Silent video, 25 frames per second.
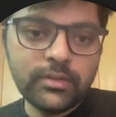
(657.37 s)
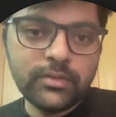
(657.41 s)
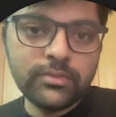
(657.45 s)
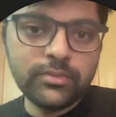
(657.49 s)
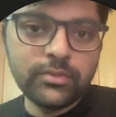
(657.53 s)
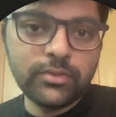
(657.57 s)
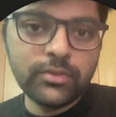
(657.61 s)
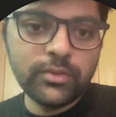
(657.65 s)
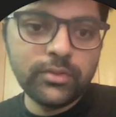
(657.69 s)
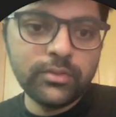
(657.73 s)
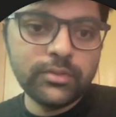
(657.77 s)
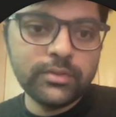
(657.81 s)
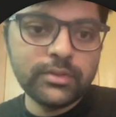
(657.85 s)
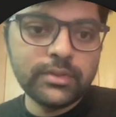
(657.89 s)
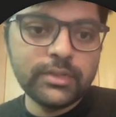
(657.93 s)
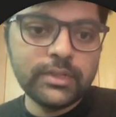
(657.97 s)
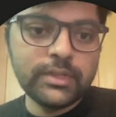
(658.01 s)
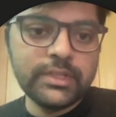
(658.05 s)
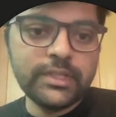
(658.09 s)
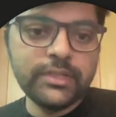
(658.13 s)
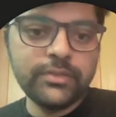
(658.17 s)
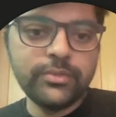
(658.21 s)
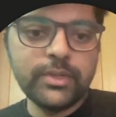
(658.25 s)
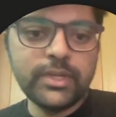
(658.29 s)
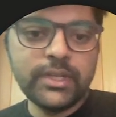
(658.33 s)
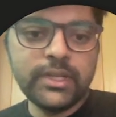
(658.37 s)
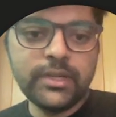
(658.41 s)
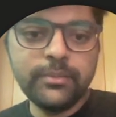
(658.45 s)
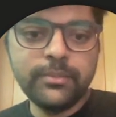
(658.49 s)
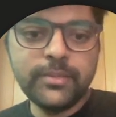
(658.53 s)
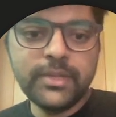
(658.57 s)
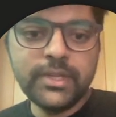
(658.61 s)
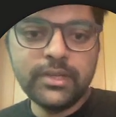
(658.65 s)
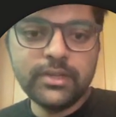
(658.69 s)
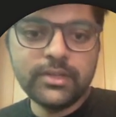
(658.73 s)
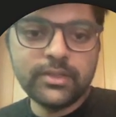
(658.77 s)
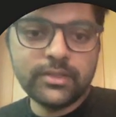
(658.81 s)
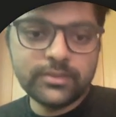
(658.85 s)
So this will give
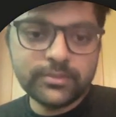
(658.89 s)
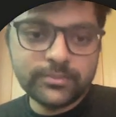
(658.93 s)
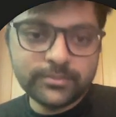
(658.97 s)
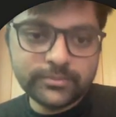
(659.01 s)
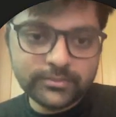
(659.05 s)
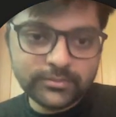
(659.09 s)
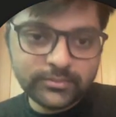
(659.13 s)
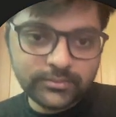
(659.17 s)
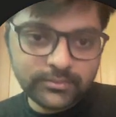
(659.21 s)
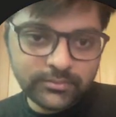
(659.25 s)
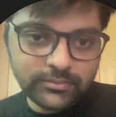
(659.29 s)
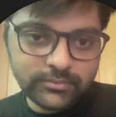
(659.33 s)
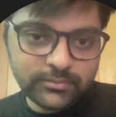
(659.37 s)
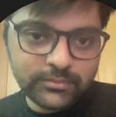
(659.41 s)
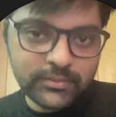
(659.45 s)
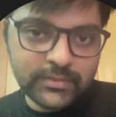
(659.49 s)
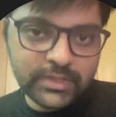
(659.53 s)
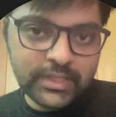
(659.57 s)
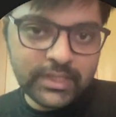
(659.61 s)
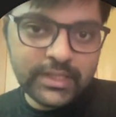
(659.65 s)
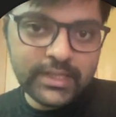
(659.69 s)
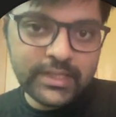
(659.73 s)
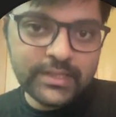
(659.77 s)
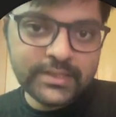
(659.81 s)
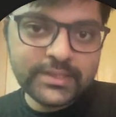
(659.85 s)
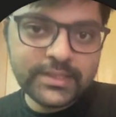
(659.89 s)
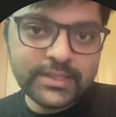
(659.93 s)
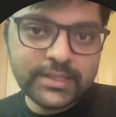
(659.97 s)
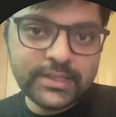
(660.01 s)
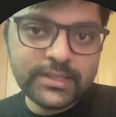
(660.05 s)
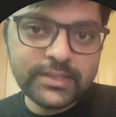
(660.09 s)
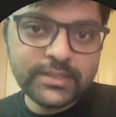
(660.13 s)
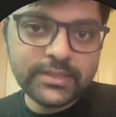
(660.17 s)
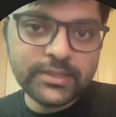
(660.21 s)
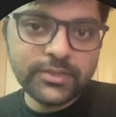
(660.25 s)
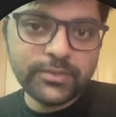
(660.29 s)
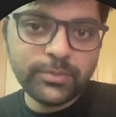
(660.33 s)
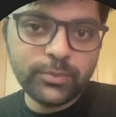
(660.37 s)
me, let's say
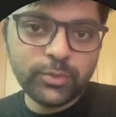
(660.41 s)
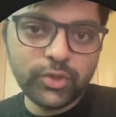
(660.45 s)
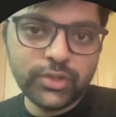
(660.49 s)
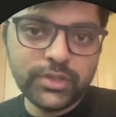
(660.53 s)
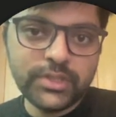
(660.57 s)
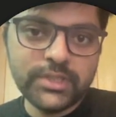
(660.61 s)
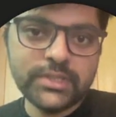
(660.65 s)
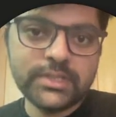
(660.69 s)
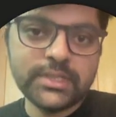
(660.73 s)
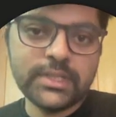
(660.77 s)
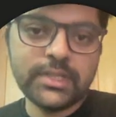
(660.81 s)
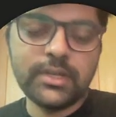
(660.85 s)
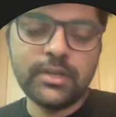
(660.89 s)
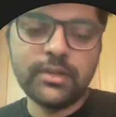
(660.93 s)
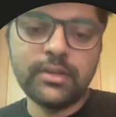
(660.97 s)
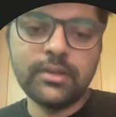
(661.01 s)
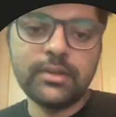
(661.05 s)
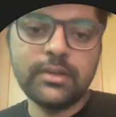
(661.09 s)
this is position,